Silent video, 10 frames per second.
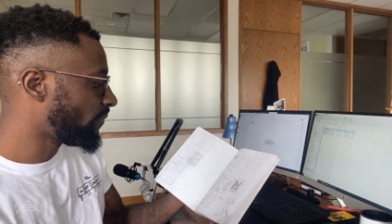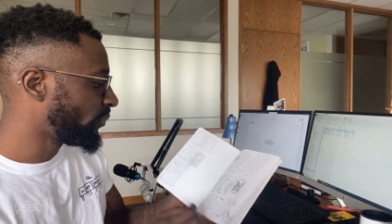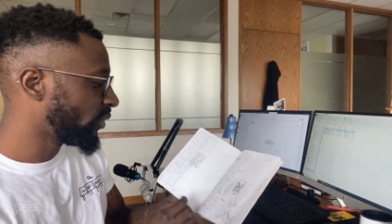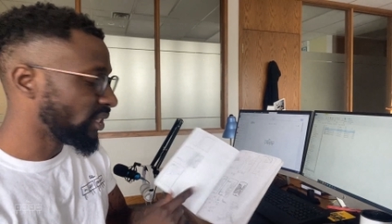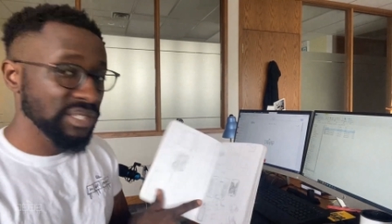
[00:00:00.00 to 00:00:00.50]

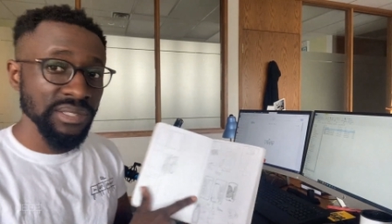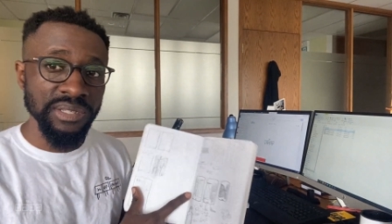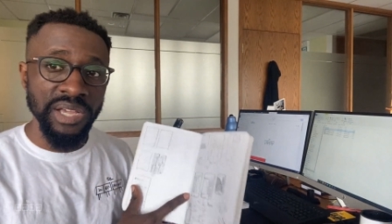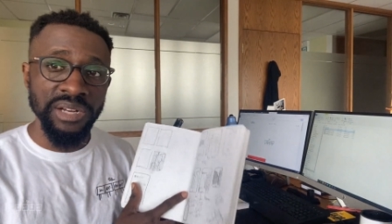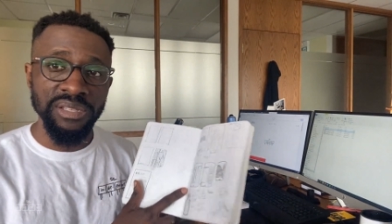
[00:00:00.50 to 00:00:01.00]
And this is this
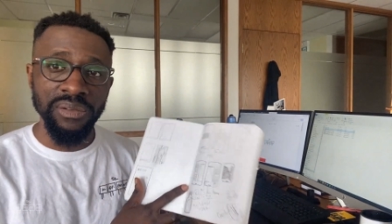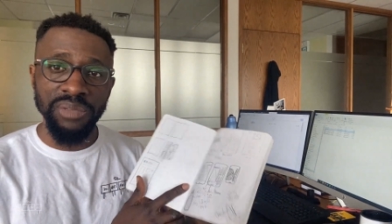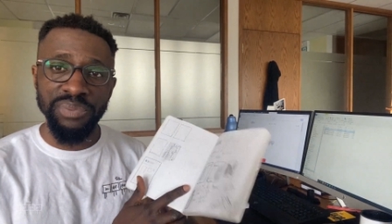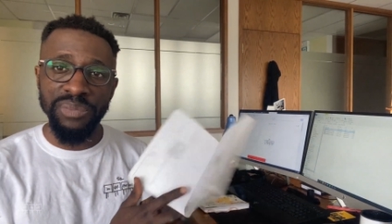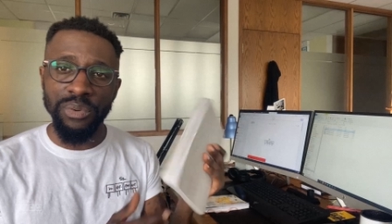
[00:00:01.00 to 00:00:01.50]
kind of stuff
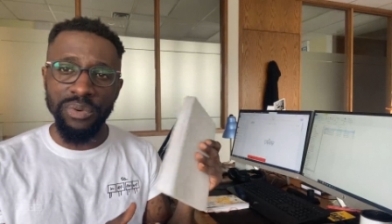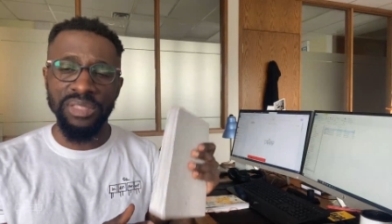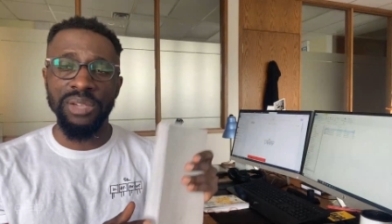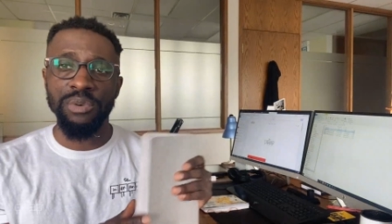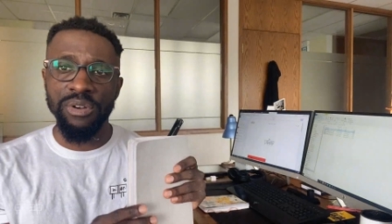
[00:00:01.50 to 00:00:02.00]
that people, when you
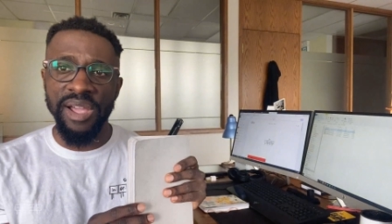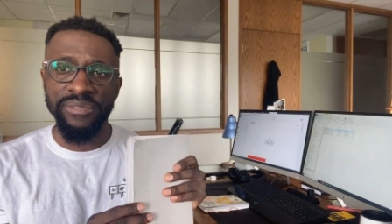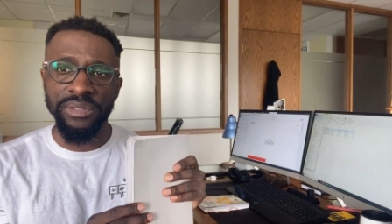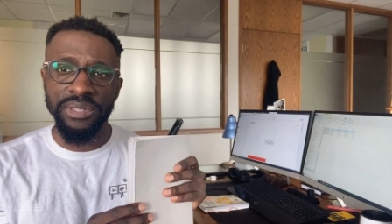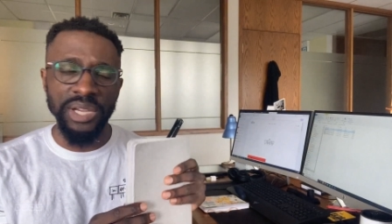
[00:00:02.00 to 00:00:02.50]
think about
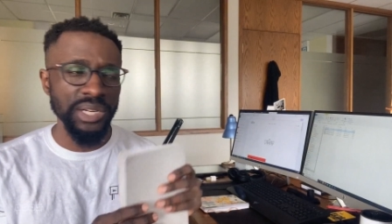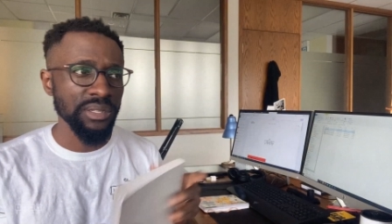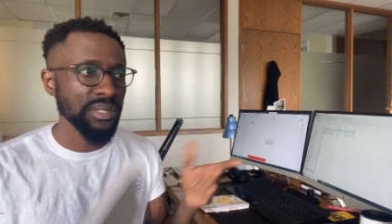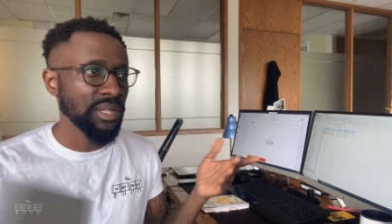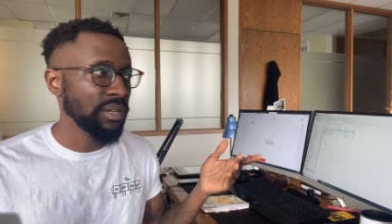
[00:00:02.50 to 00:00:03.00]
graphic design, you
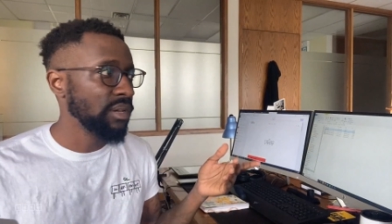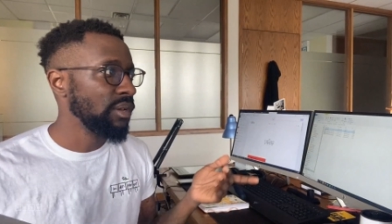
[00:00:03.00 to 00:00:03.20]
just think,